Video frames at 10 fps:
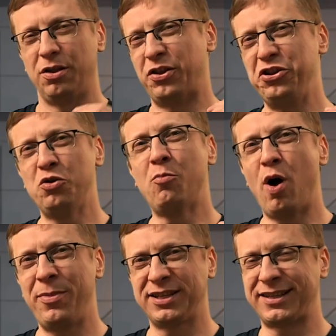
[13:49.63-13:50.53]
The new
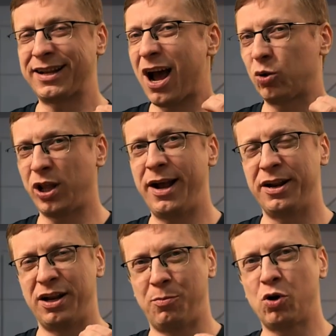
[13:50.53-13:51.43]
moments that
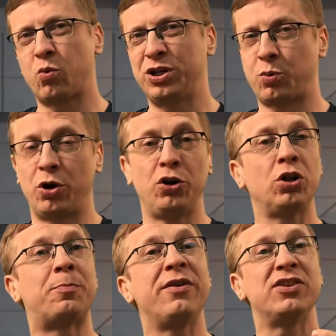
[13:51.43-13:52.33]
outlined in the book, which were
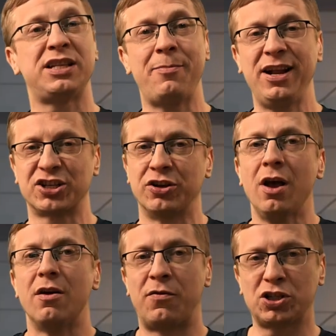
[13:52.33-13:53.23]
not previously mentioned.
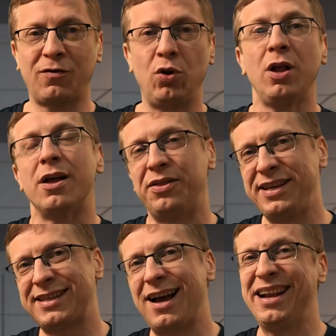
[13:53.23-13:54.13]
First of all,
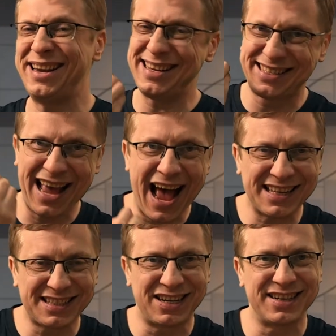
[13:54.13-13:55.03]
these are
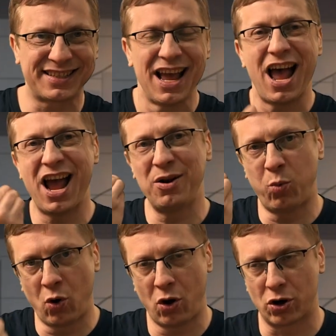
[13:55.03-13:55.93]
disasters
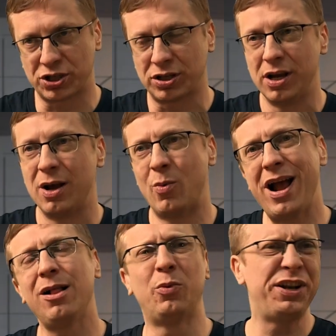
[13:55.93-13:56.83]
and wars.
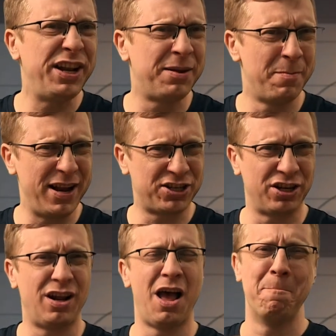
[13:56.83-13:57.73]
Well, we did
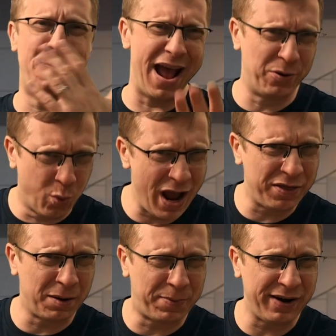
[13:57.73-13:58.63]
mention bad
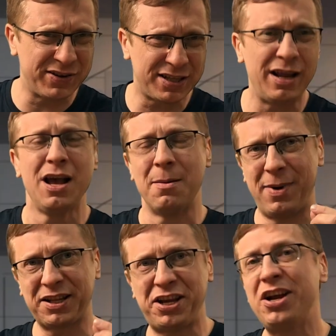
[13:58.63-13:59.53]
weather previously,
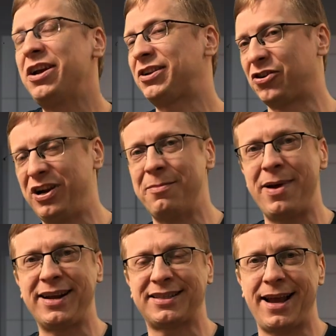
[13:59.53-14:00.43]
but here it really
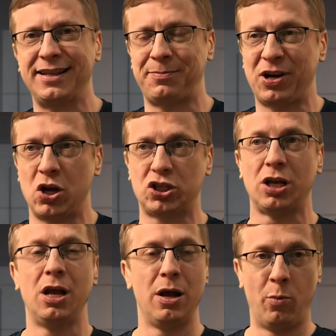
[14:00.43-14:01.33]
makes sense
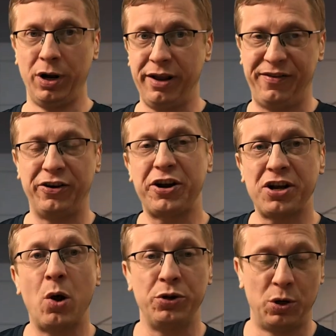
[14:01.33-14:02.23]
because we're living right
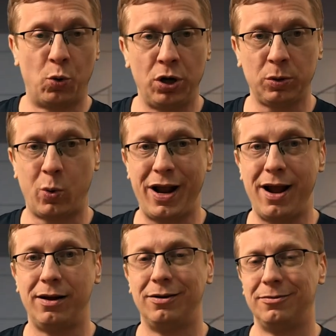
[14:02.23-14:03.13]
now in a world
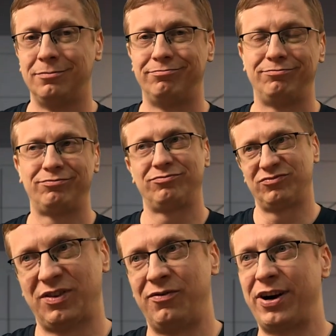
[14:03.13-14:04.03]
where
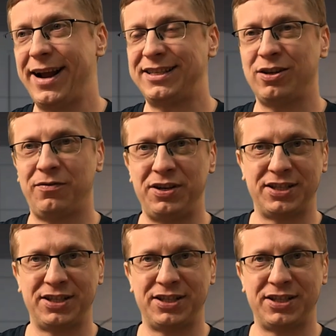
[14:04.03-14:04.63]
variety of